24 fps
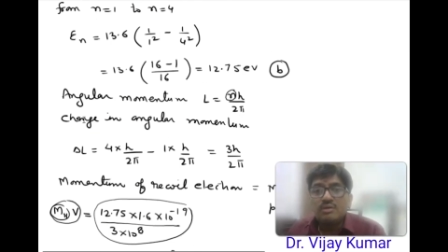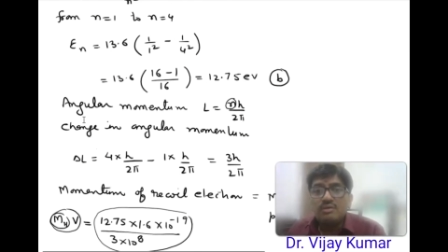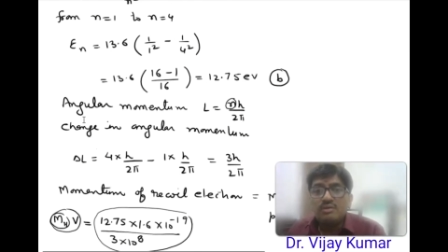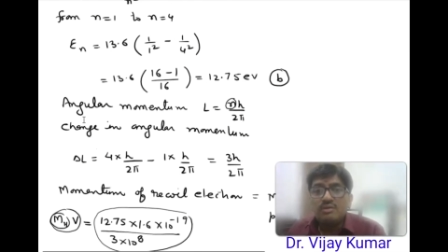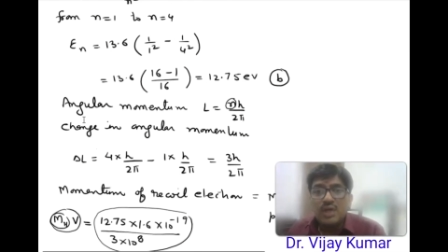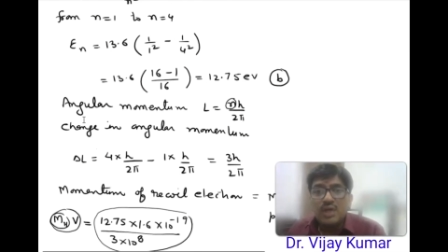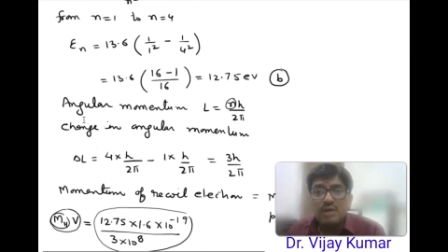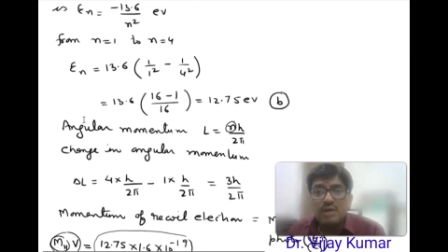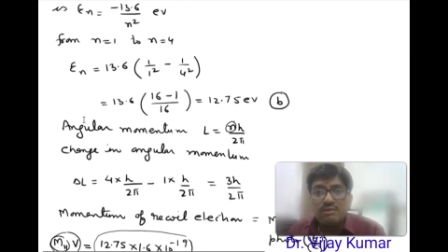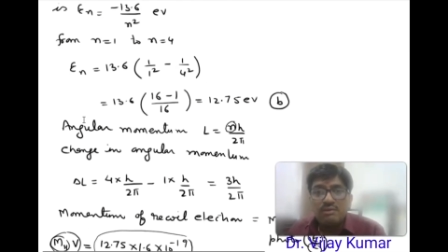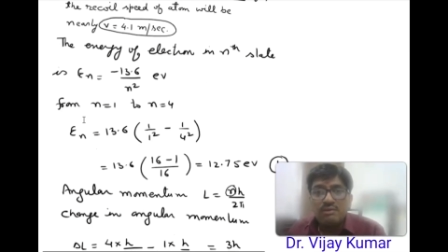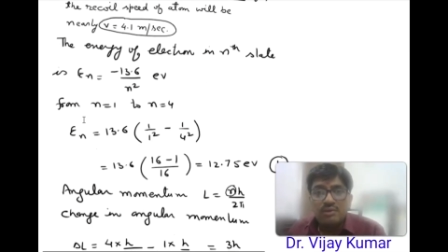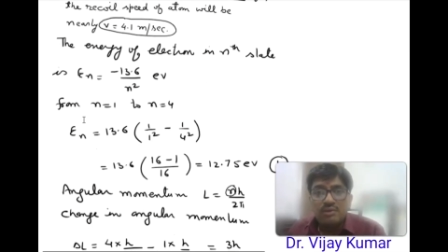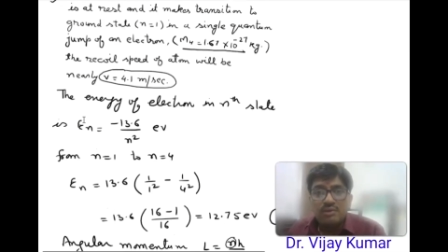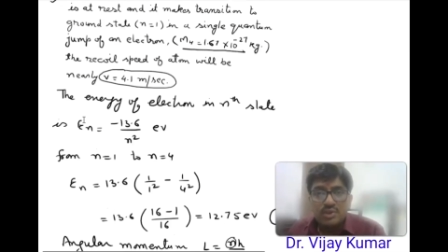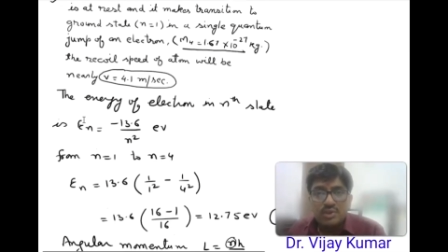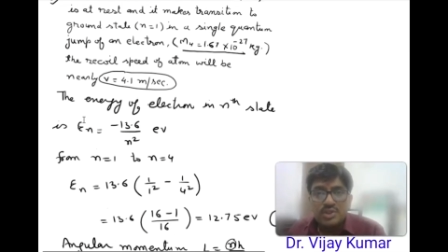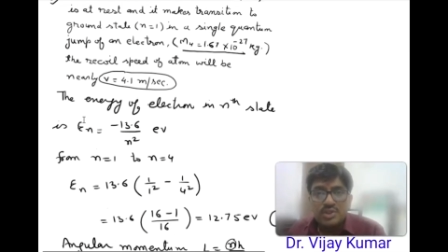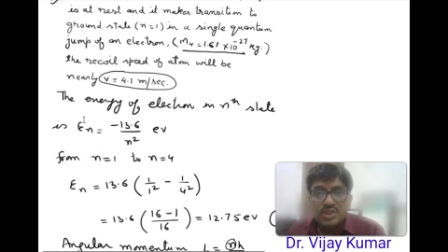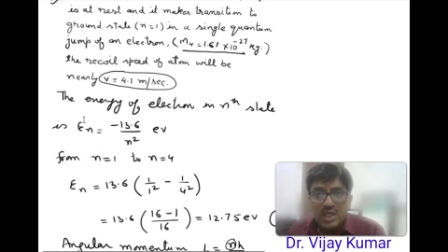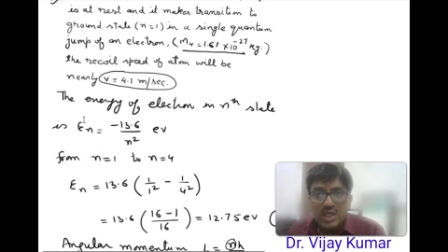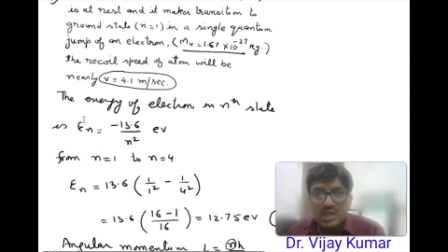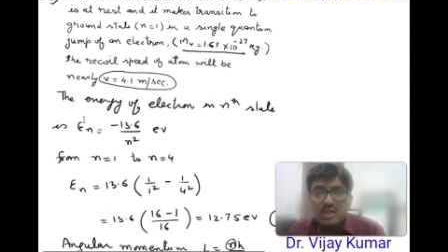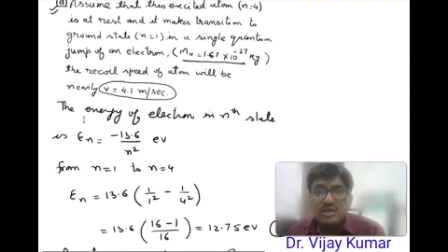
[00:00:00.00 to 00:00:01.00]
we have
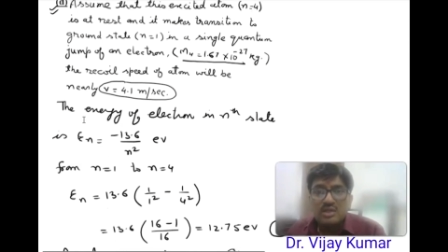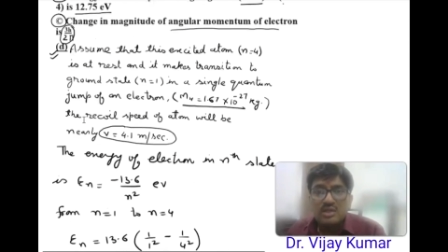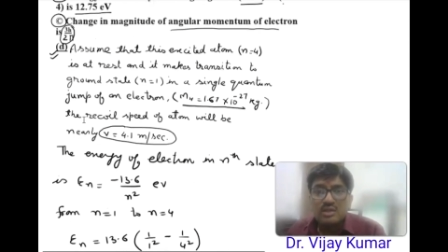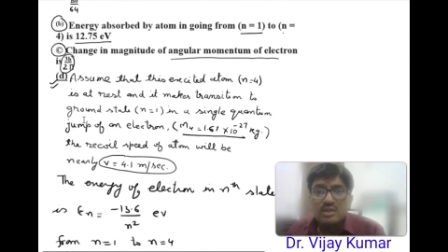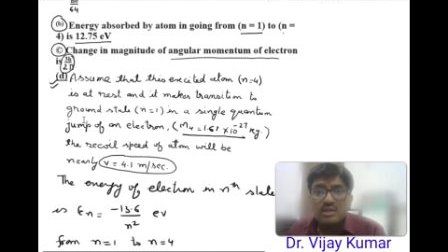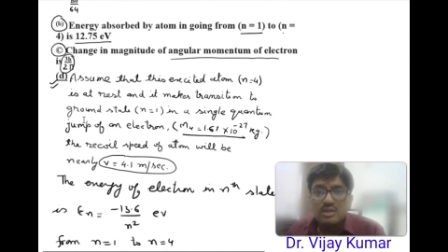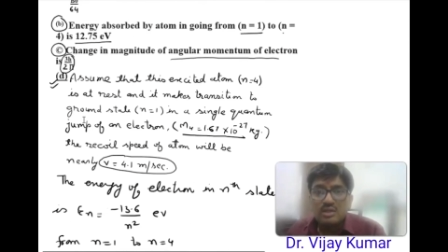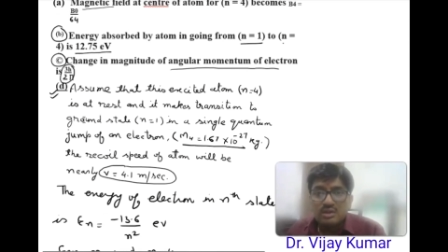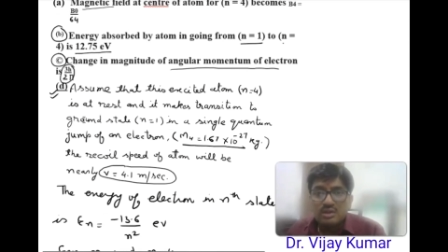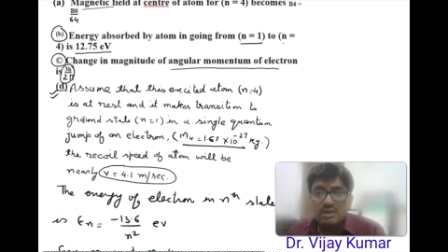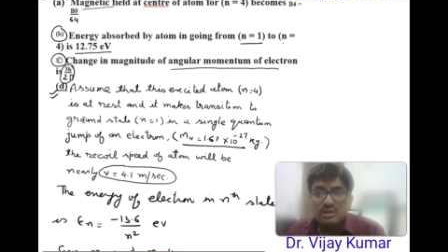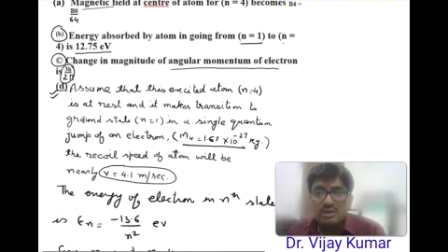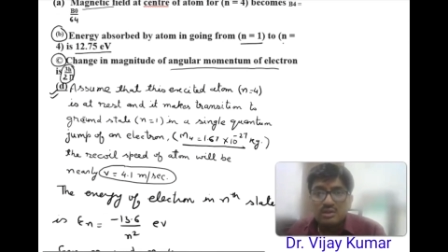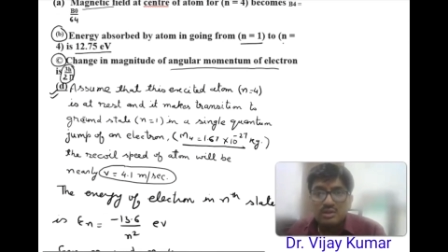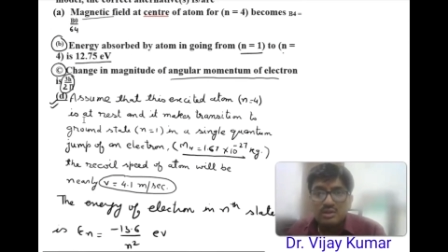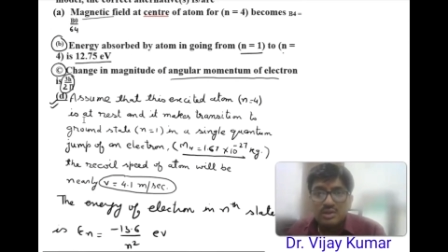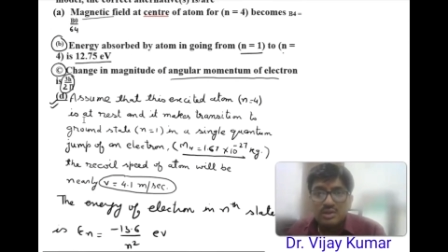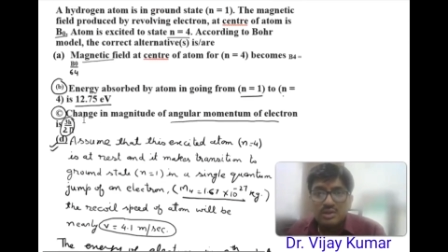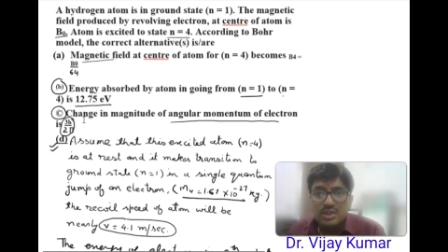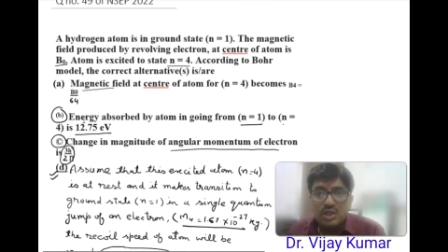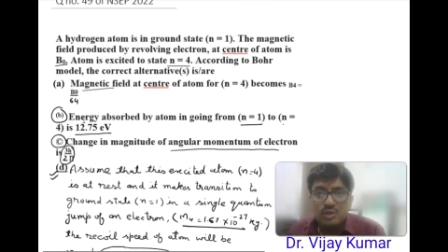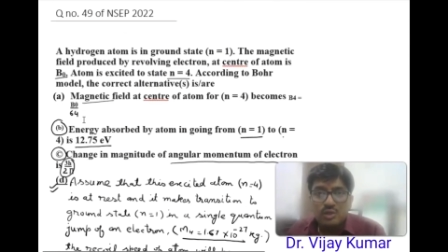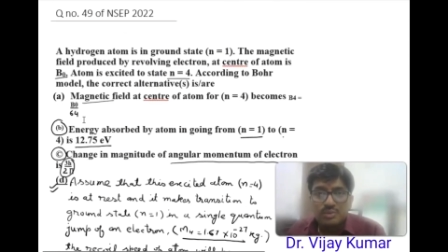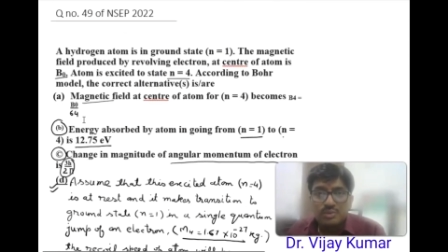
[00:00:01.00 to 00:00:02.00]
not checked the
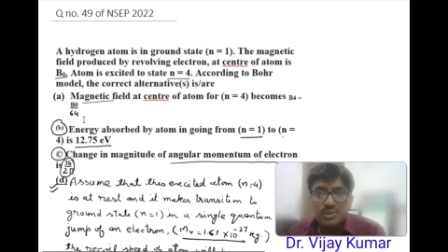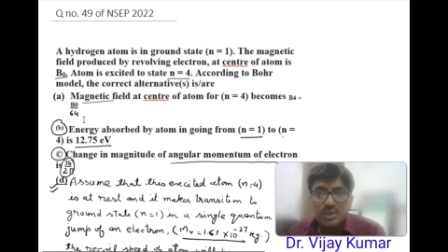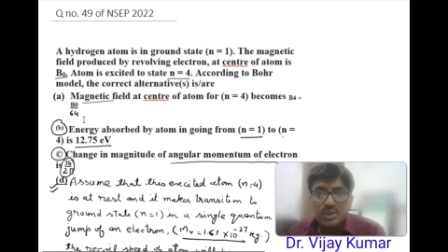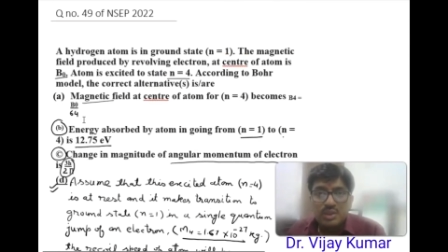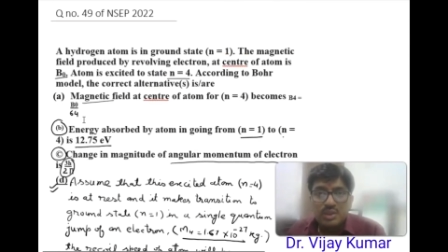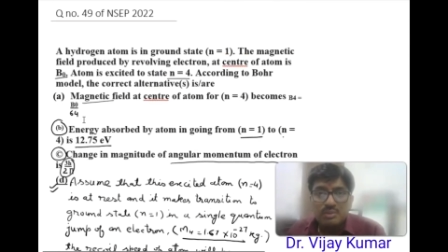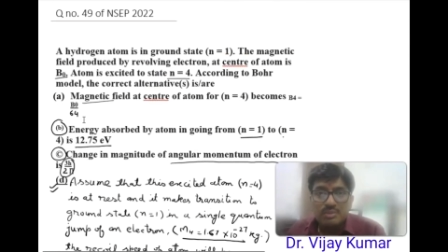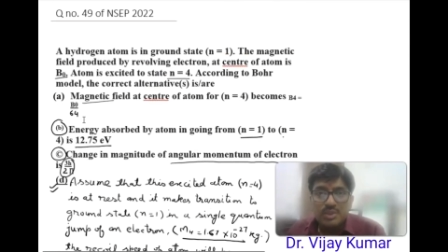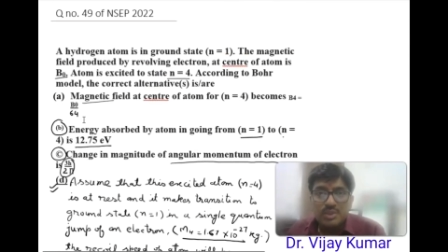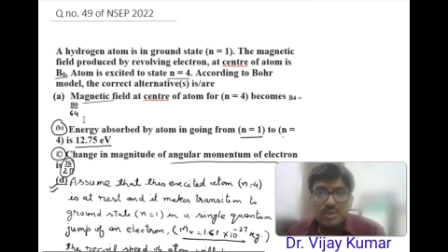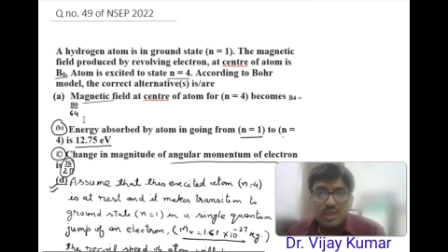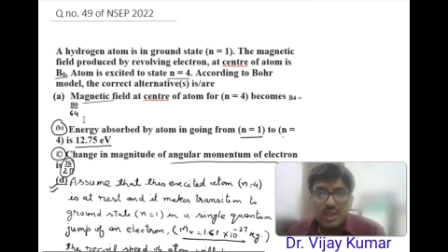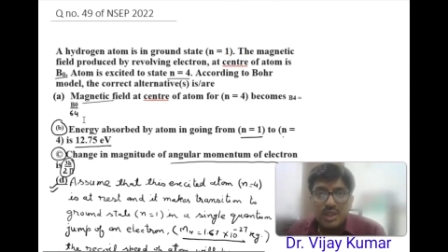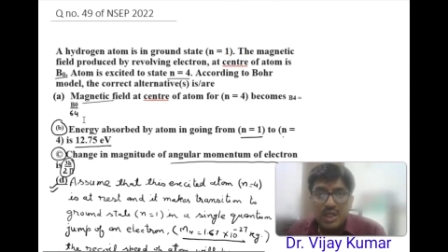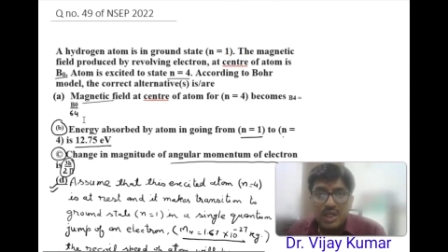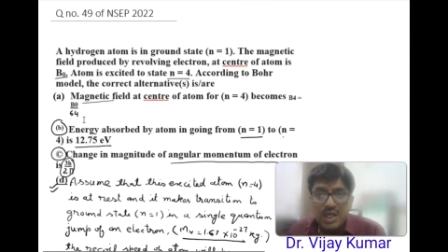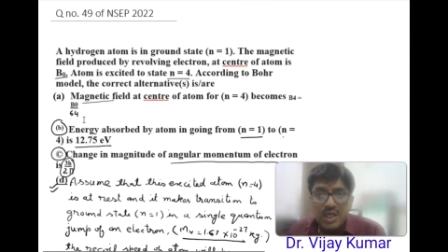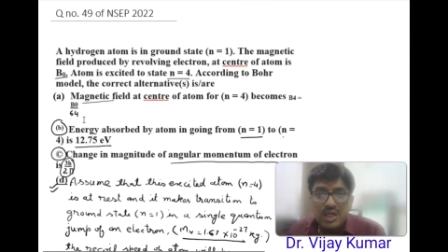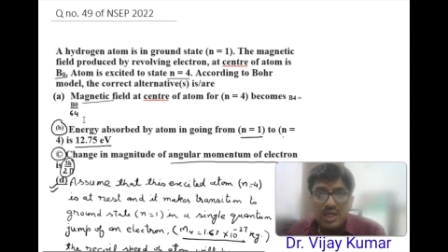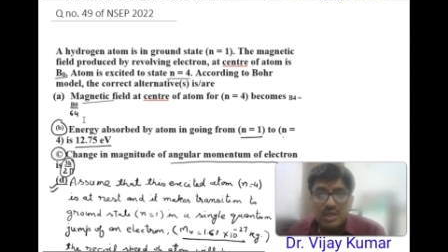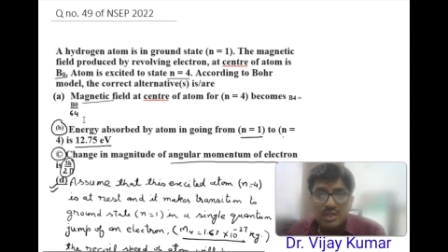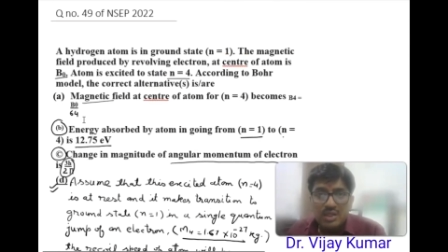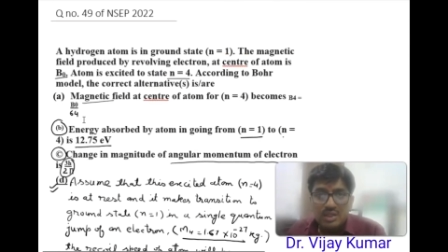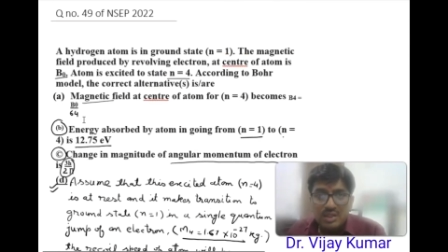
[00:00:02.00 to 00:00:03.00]
option number
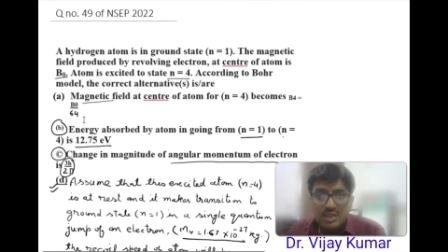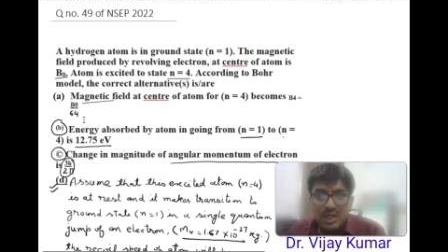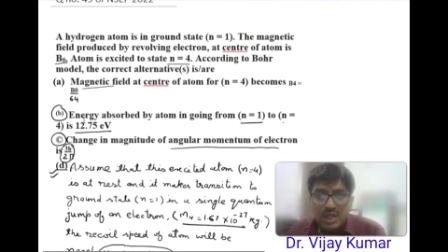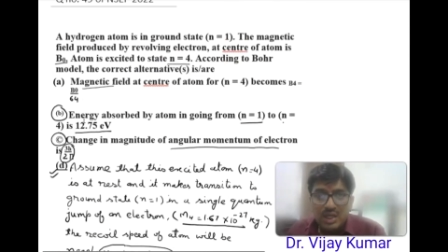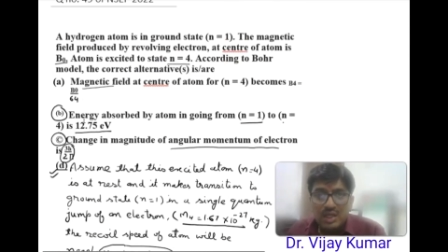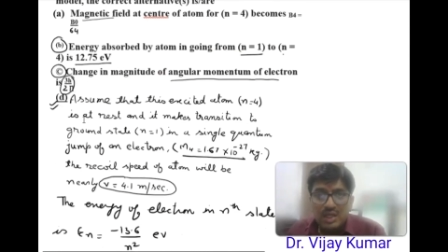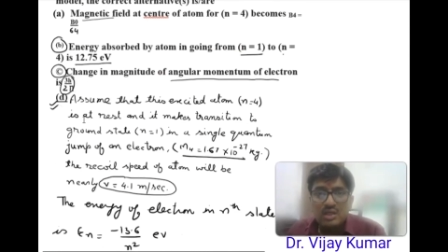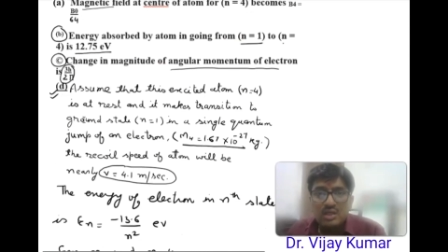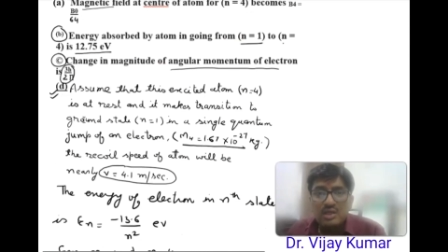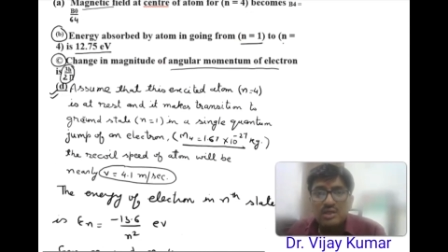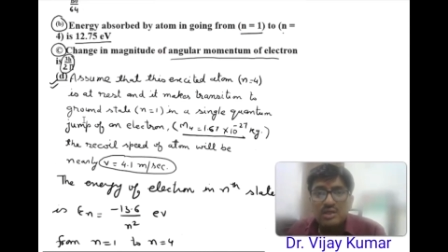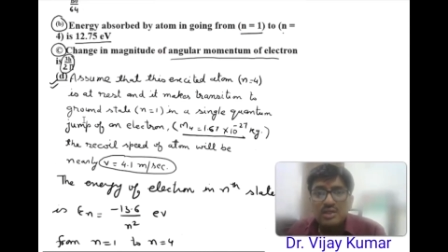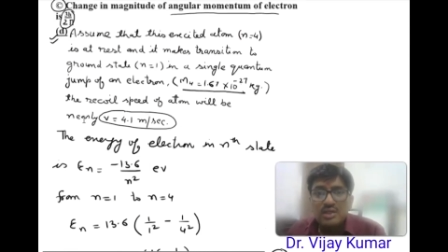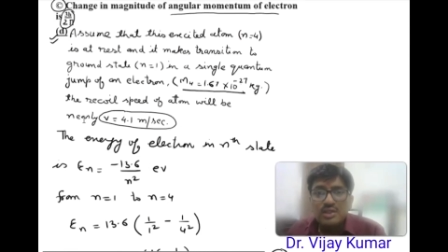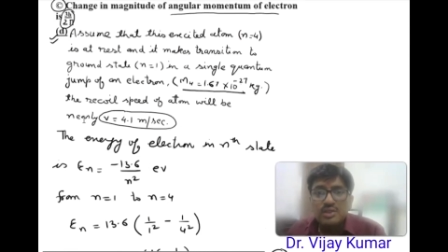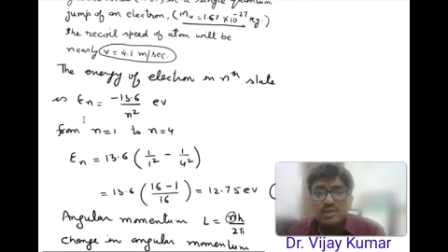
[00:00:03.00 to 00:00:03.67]
A yet.